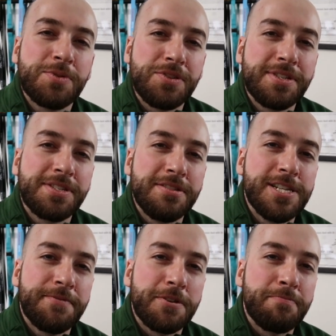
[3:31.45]
when you still
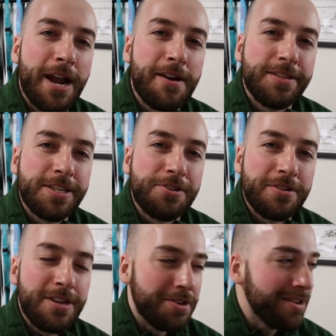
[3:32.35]
live with your parents and
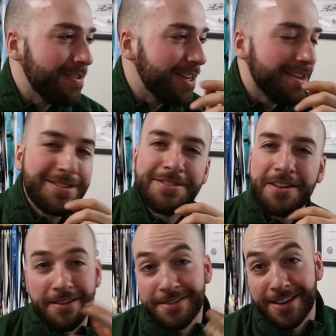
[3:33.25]
you're an undergrad.
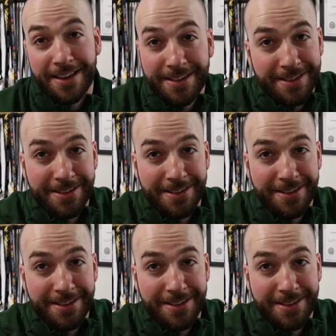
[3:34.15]
So, yeah.